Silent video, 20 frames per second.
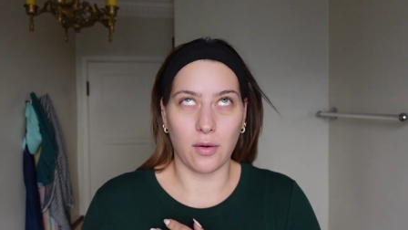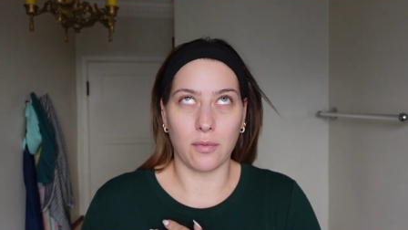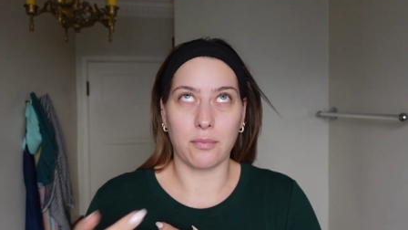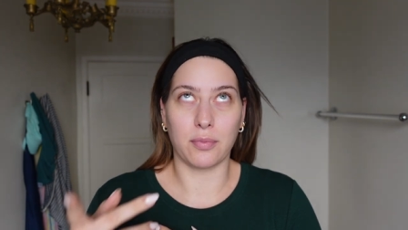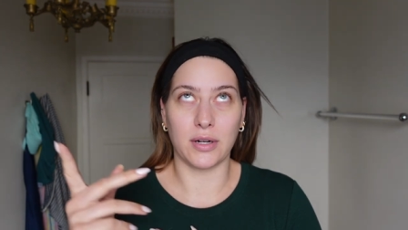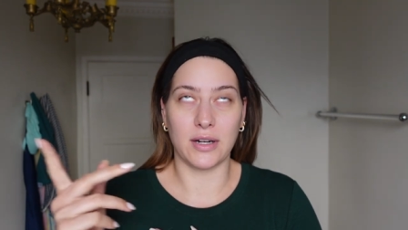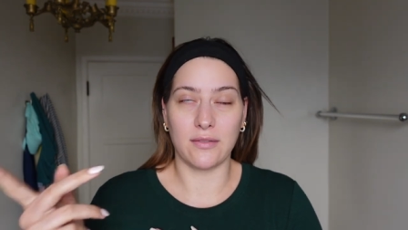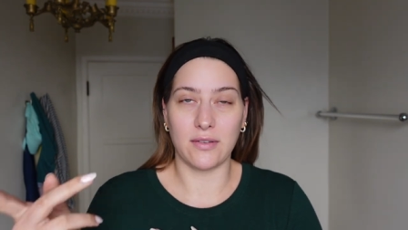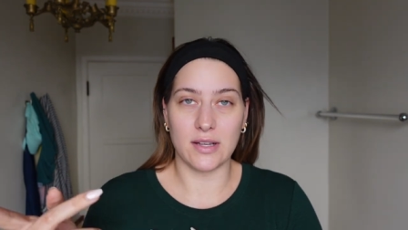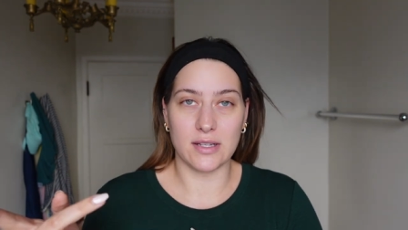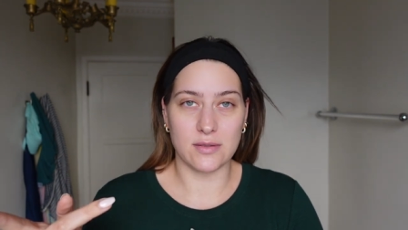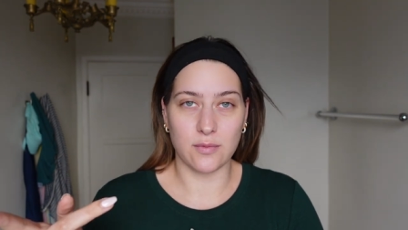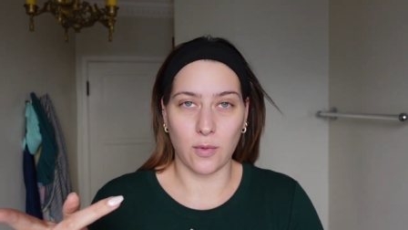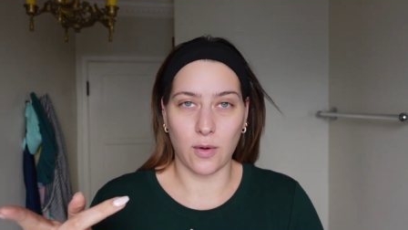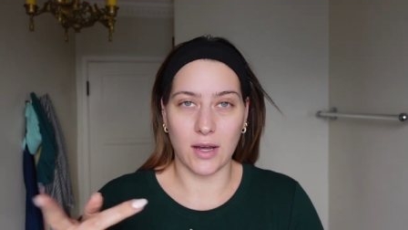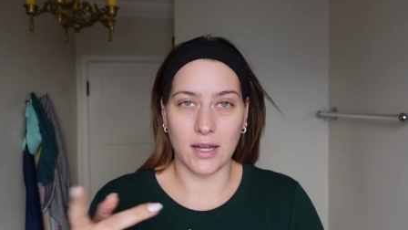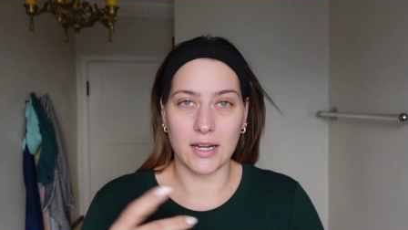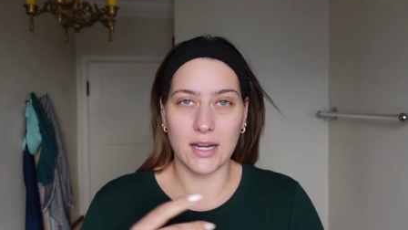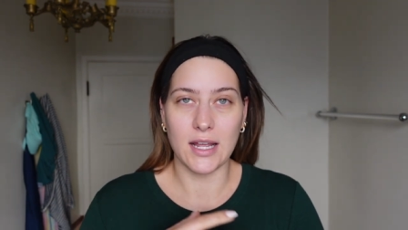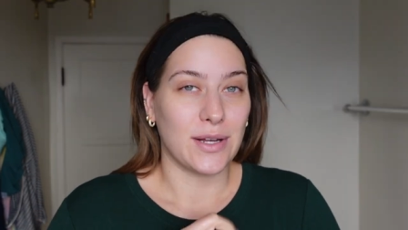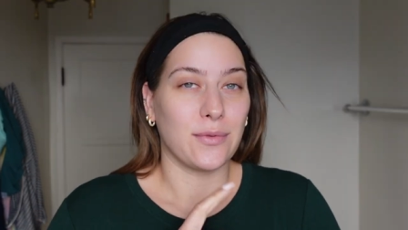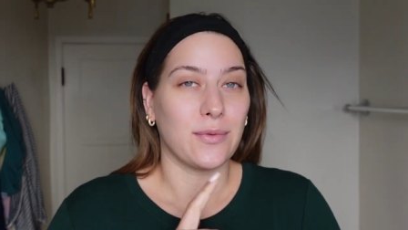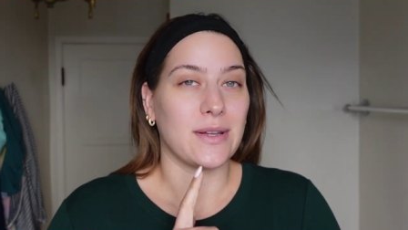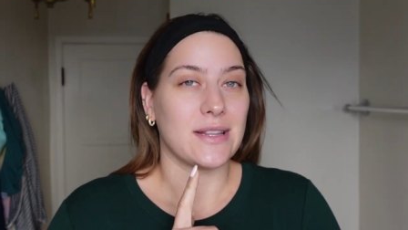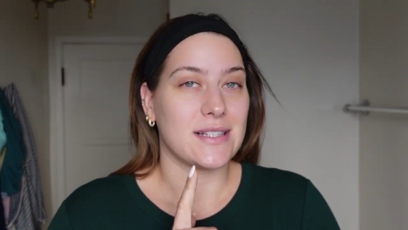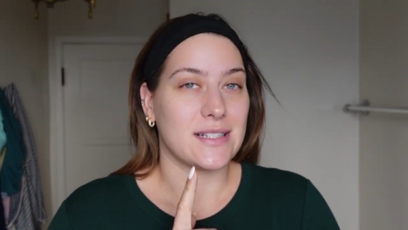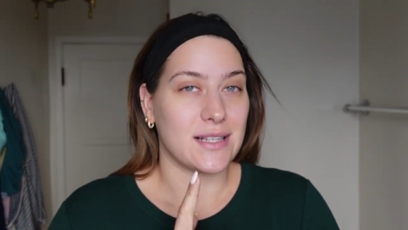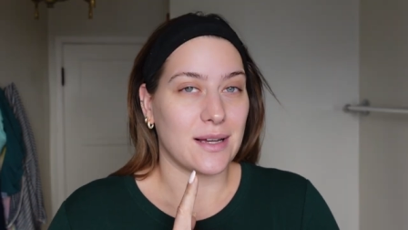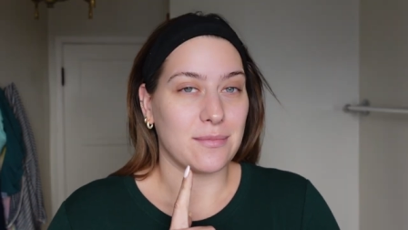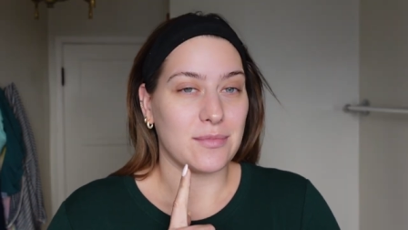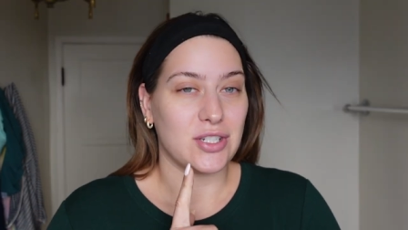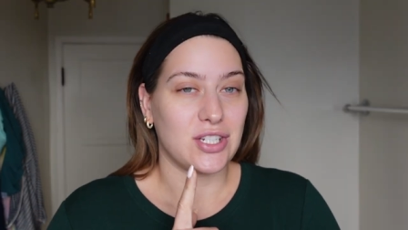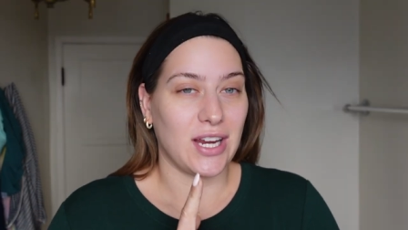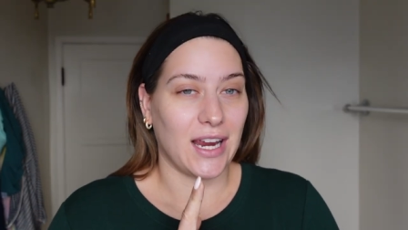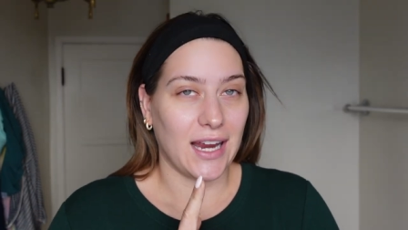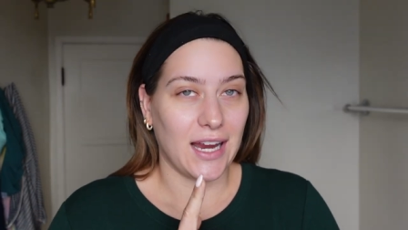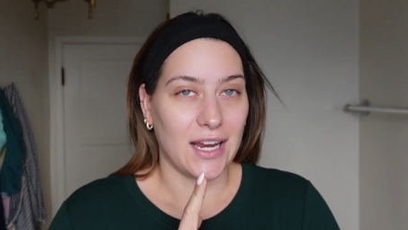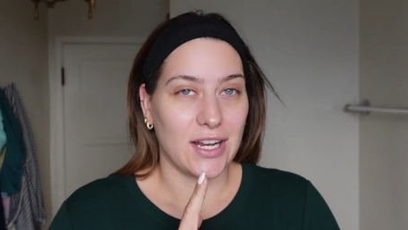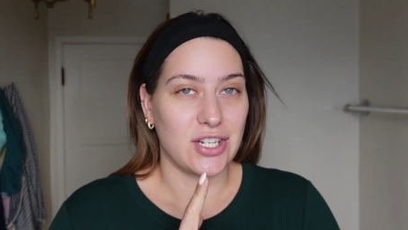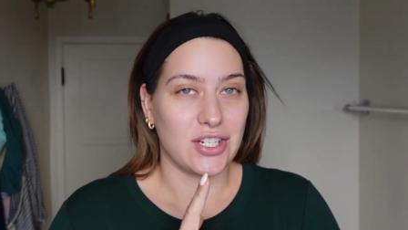previous one with some
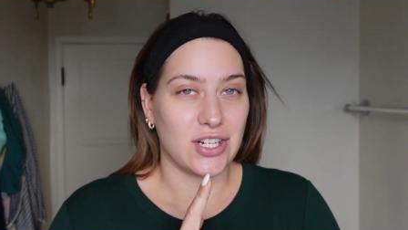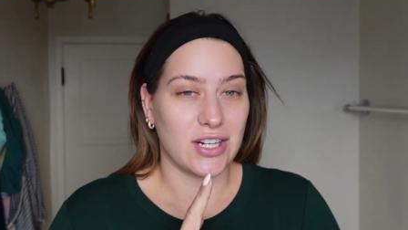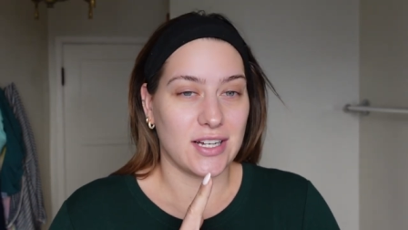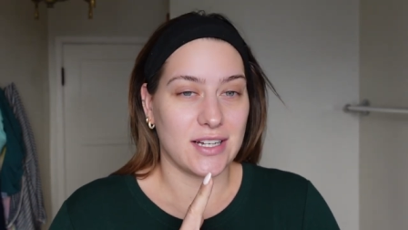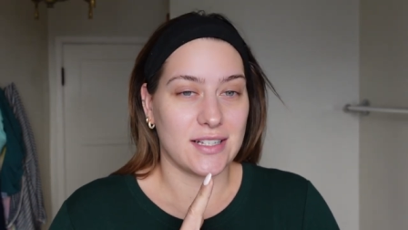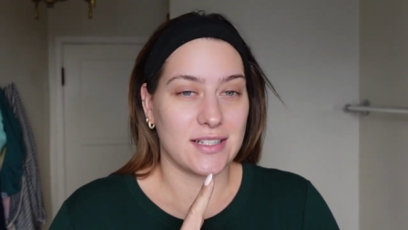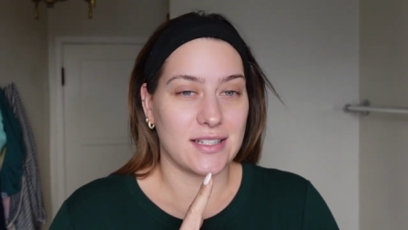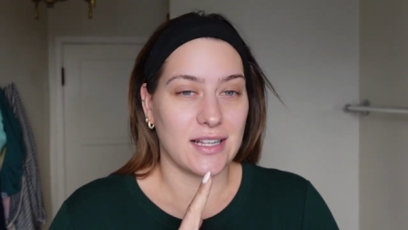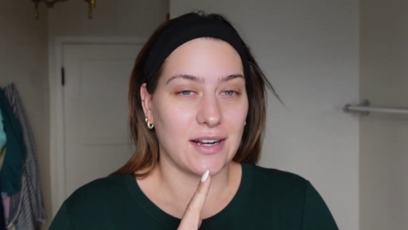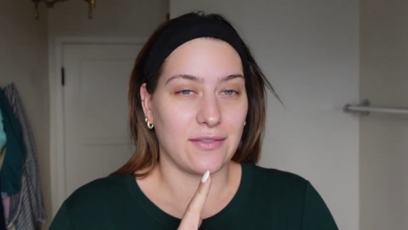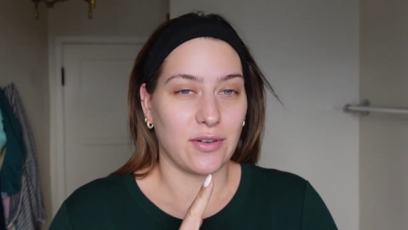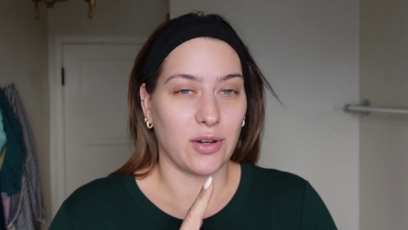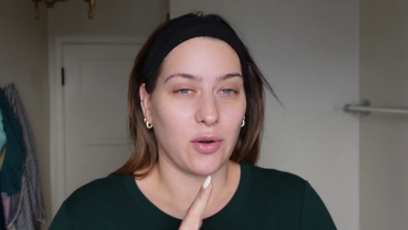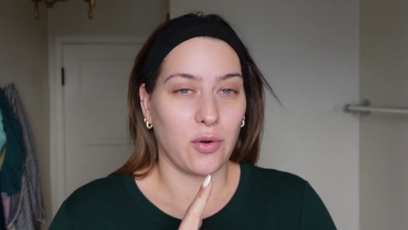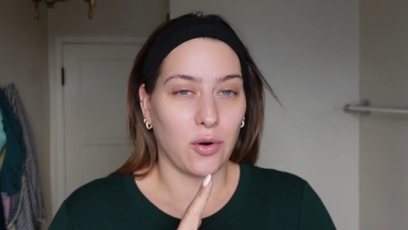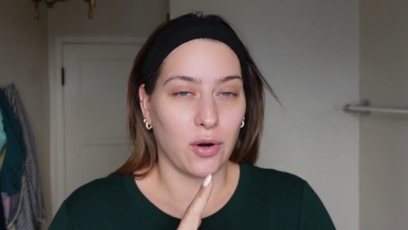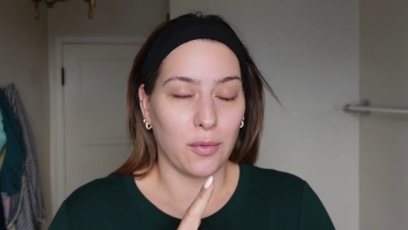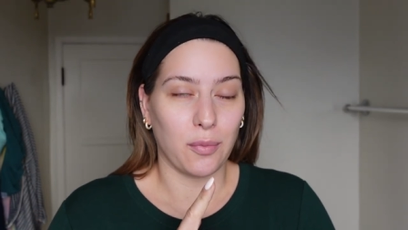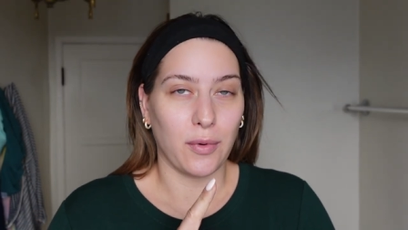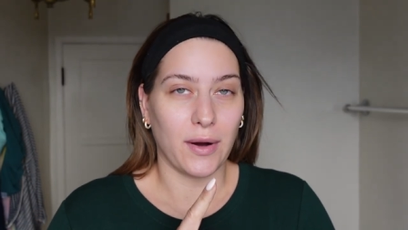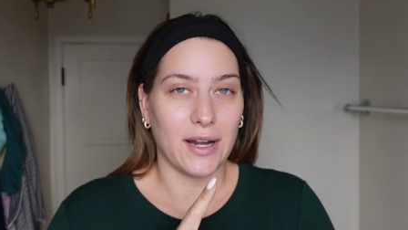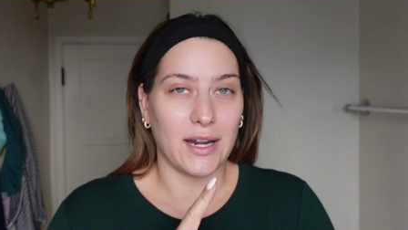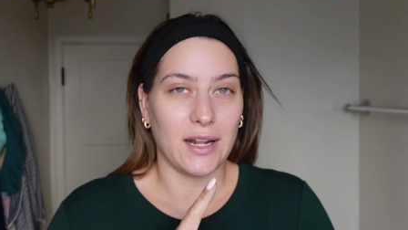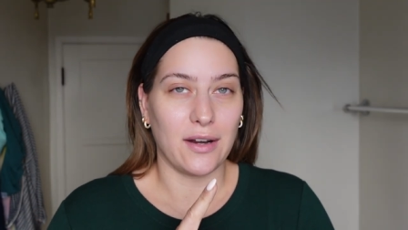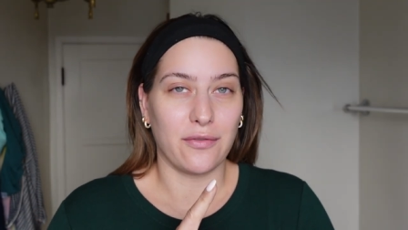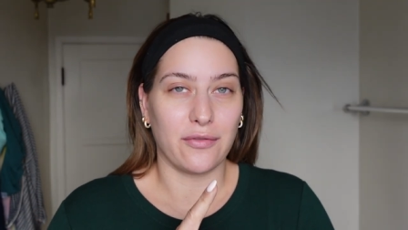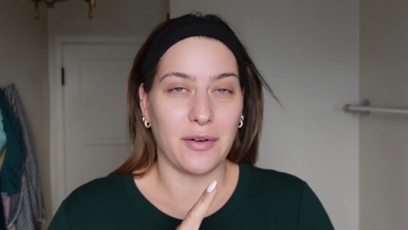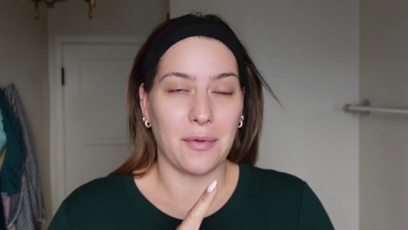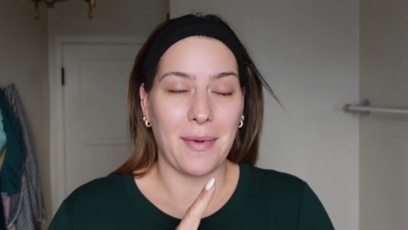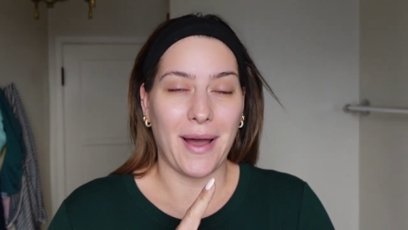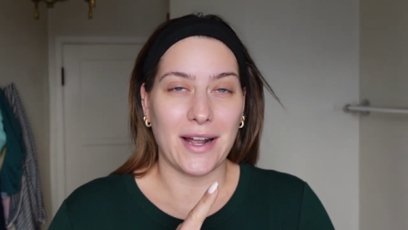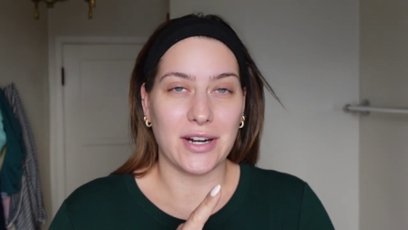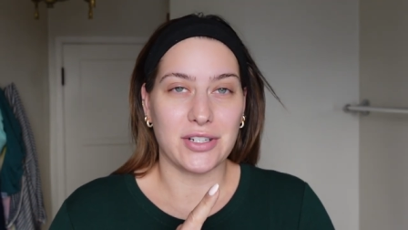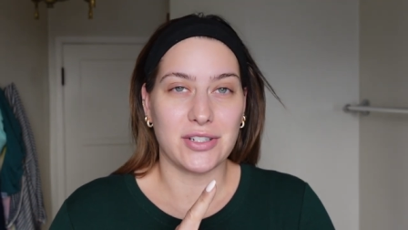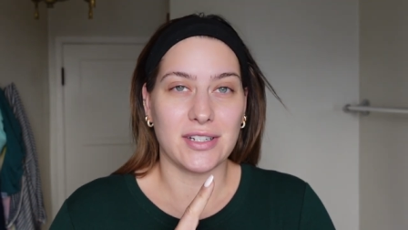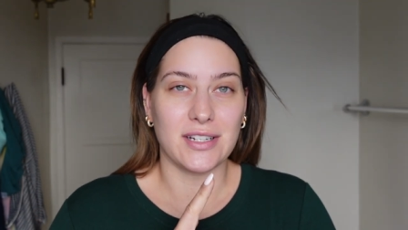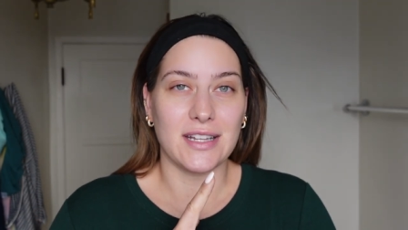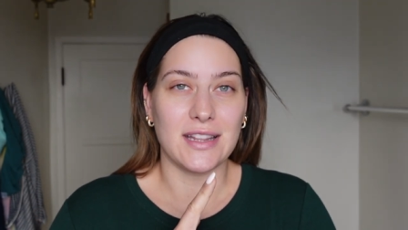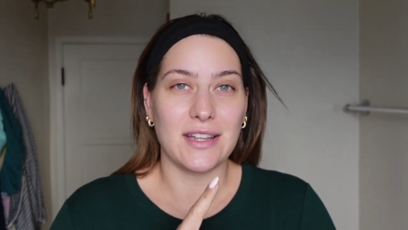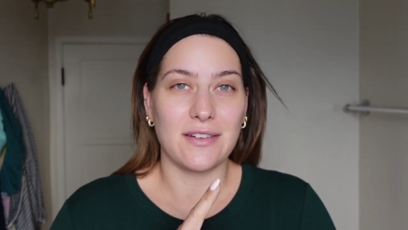changes I've incorporated from
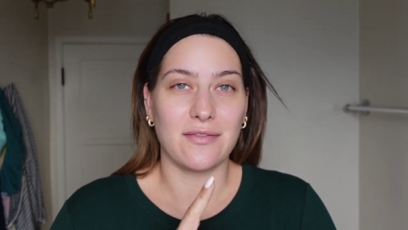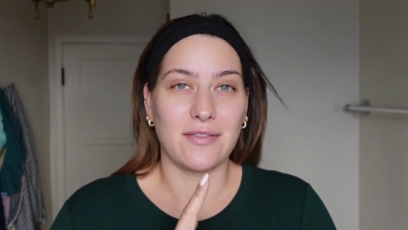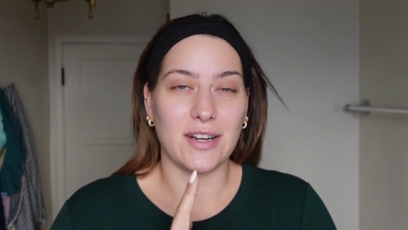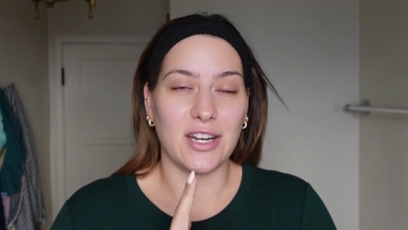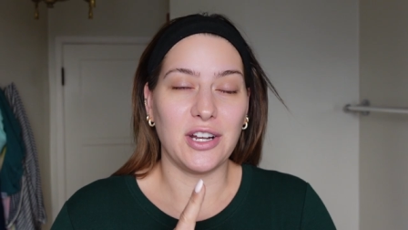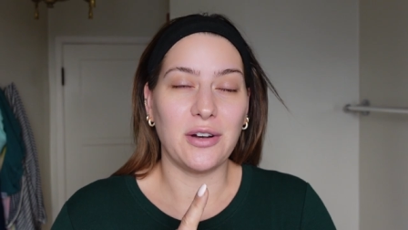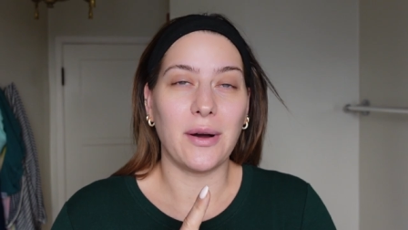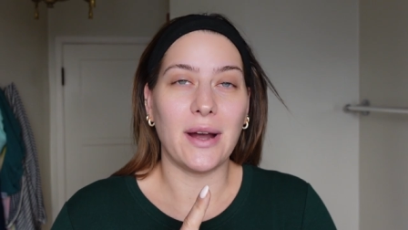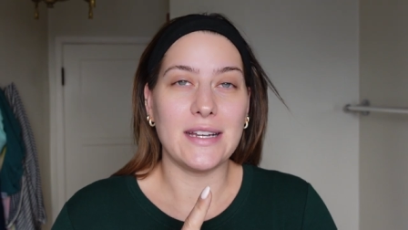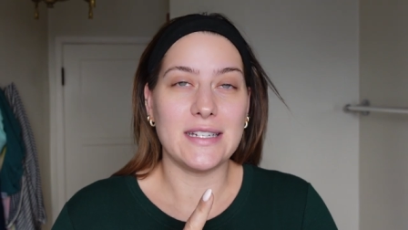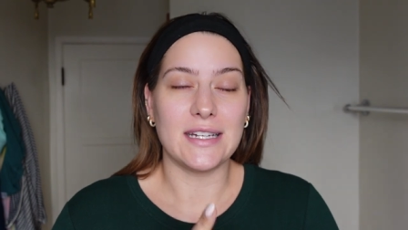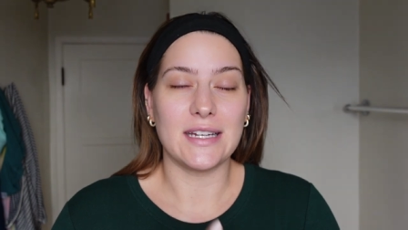actually the video I